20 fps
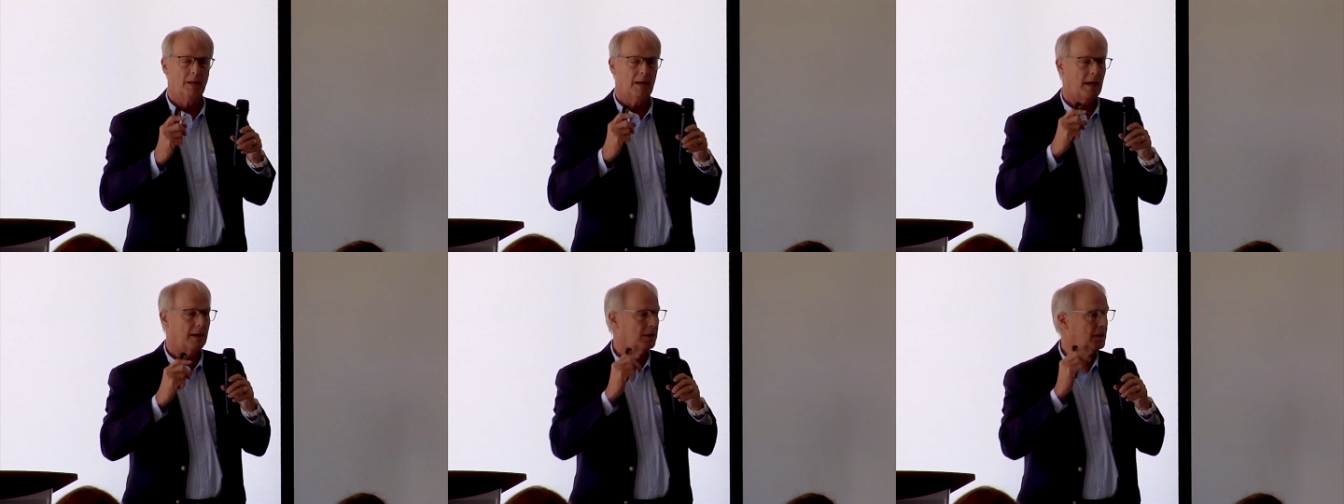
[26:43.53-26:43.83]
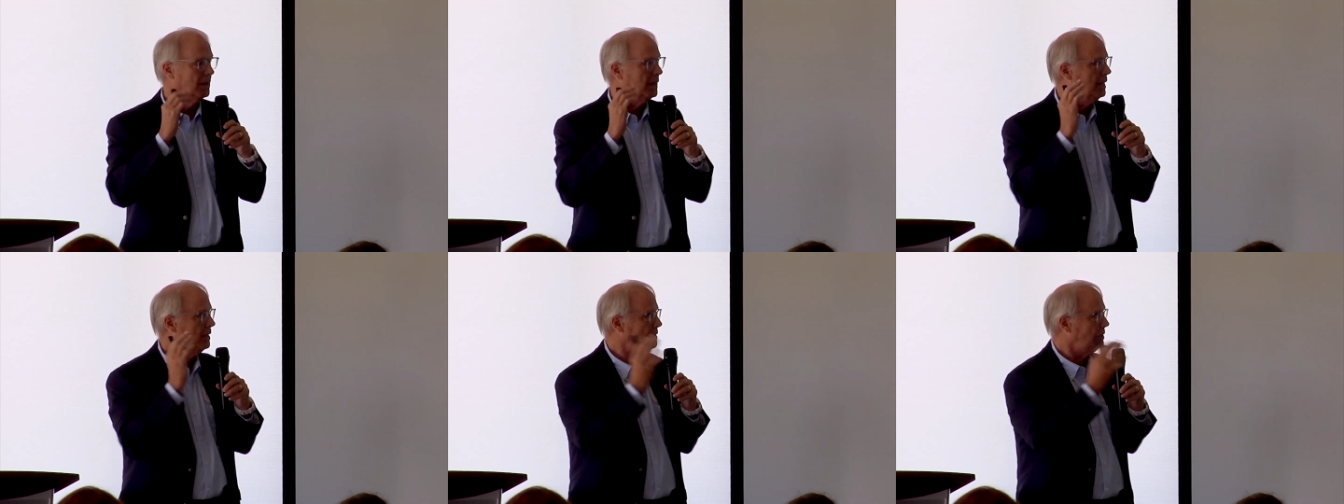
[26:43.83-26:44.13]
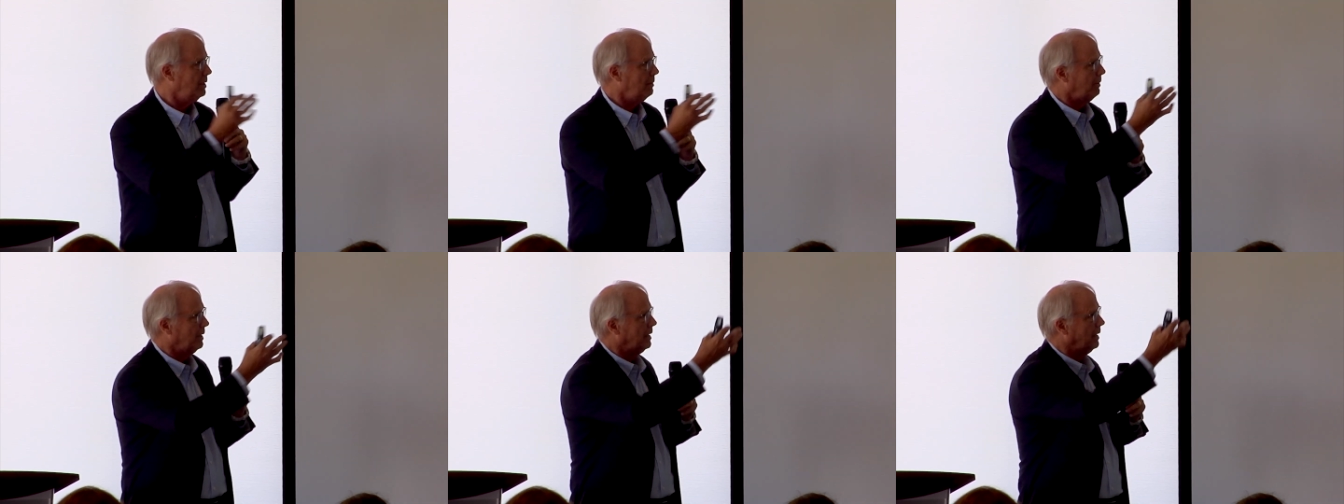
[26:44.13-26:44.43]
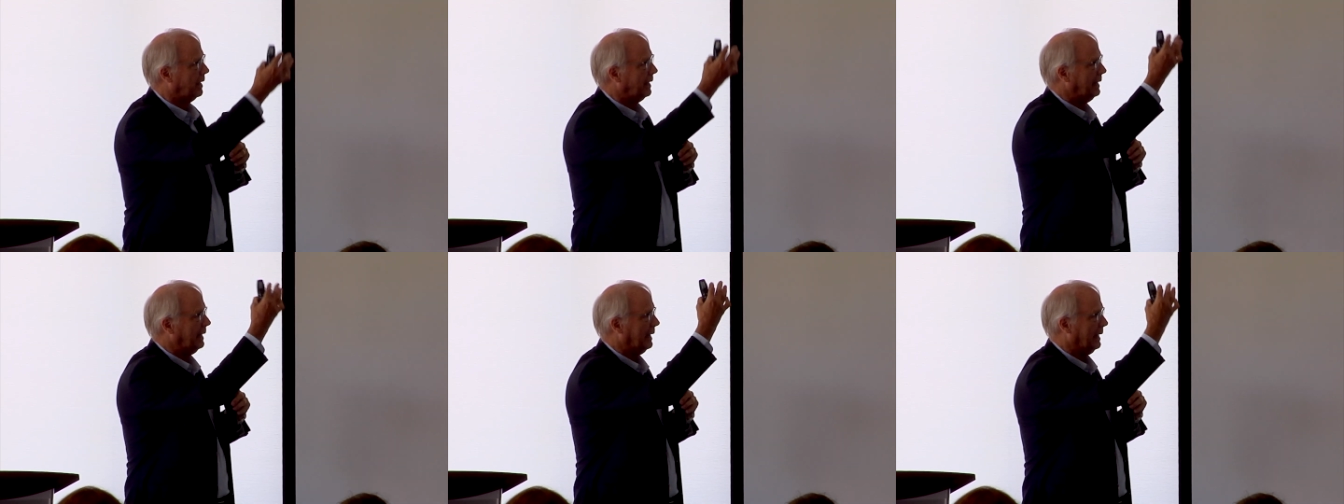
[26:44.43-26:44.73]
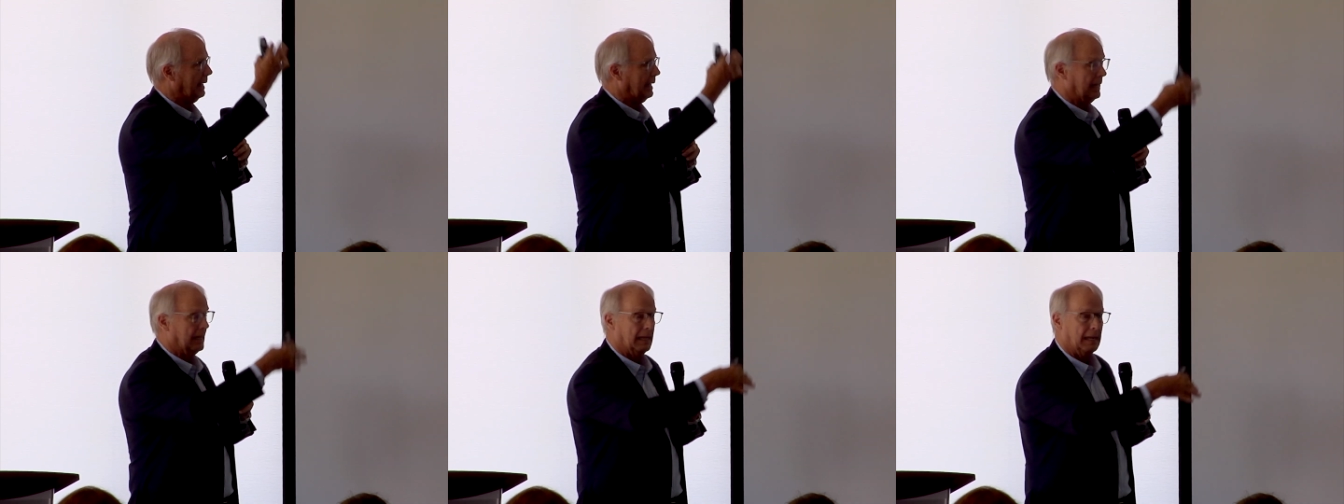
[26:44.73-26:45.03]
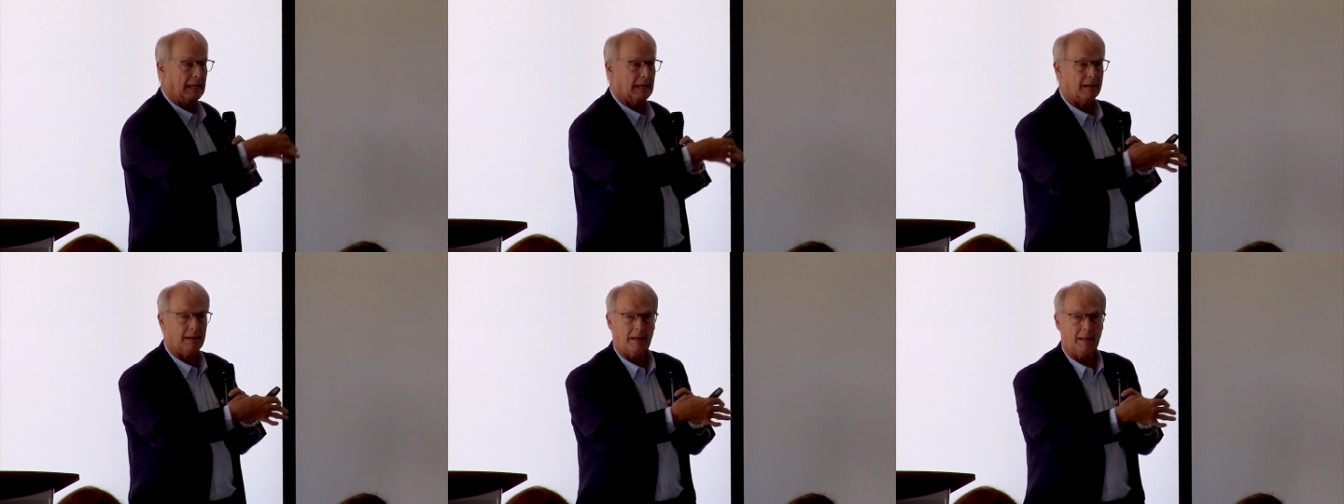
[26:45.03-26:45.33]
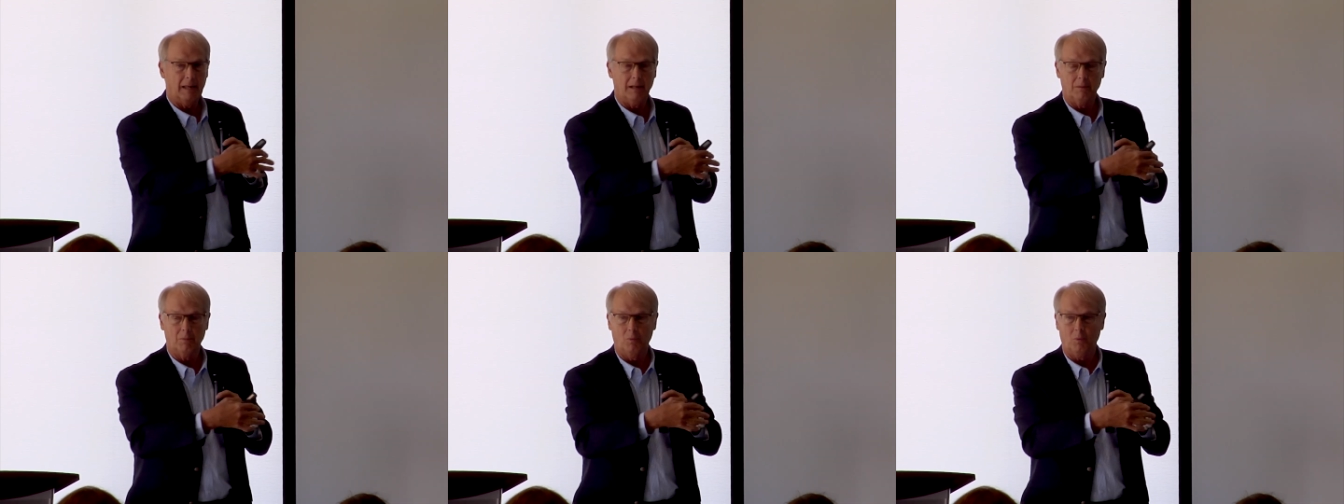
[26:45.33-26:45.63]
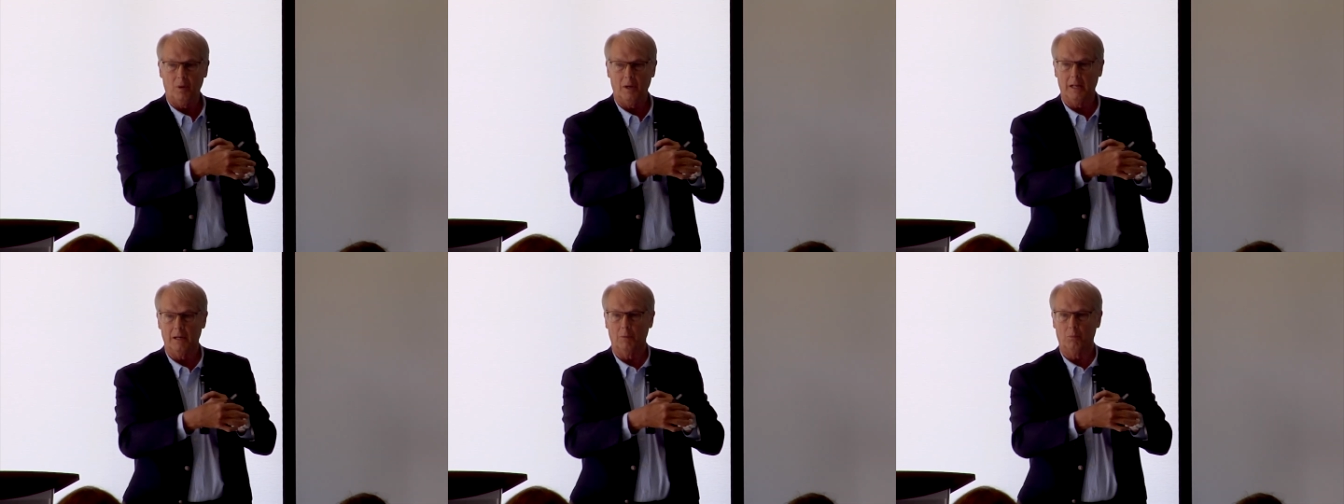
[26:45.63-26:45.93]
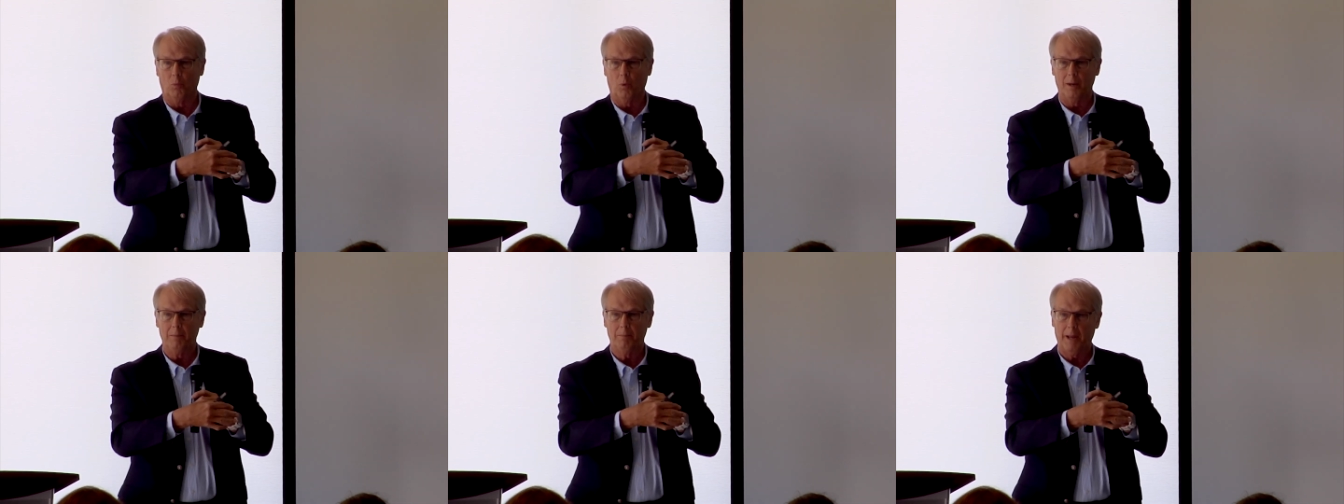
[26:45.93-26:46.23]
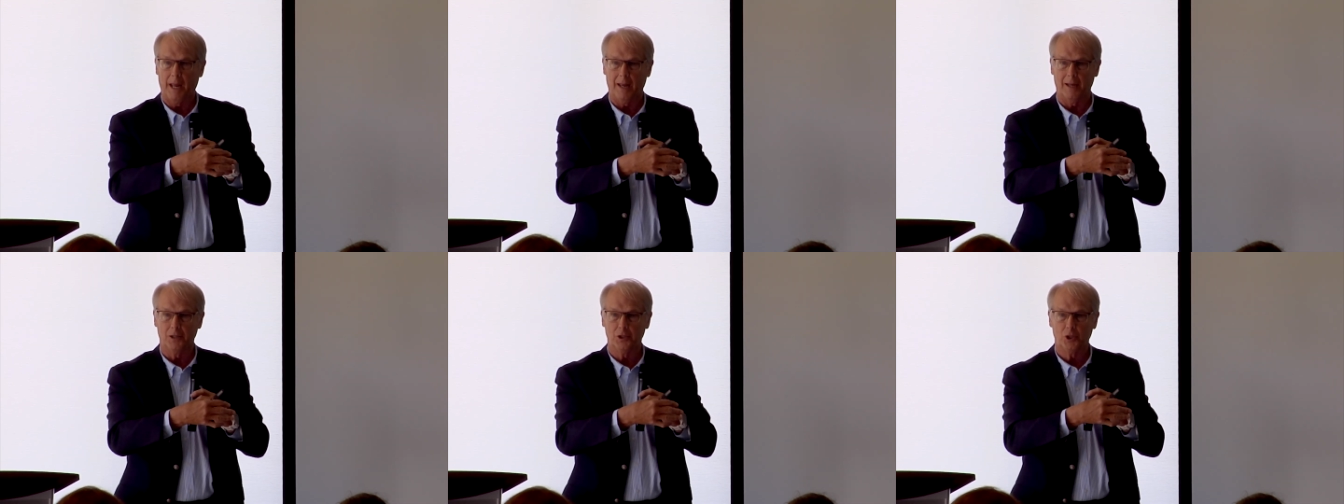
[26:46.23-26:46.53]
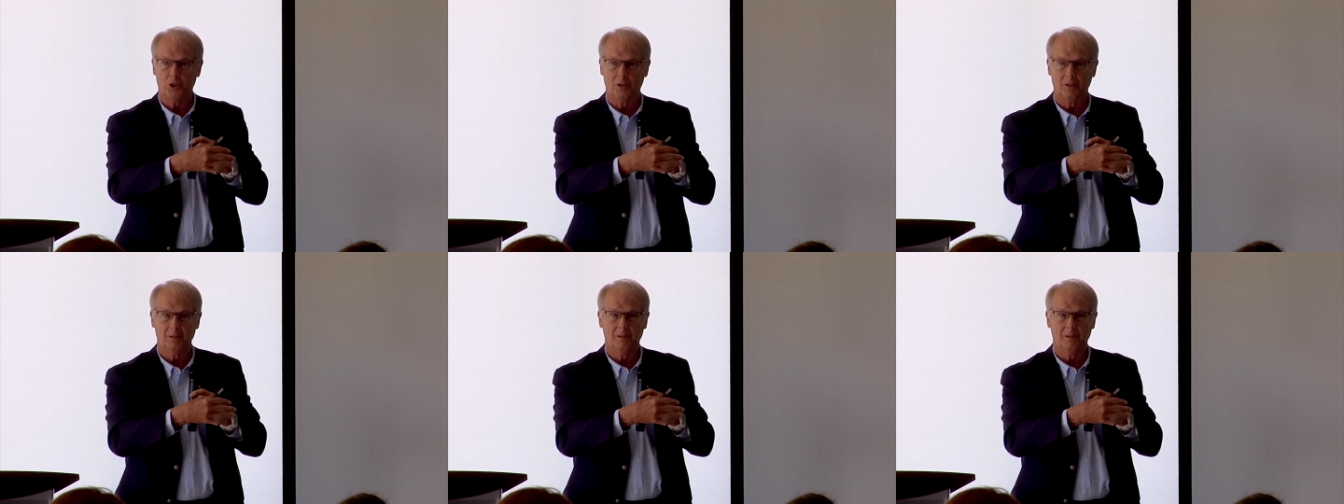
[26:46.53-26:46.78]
and can easily be done in a 1 page,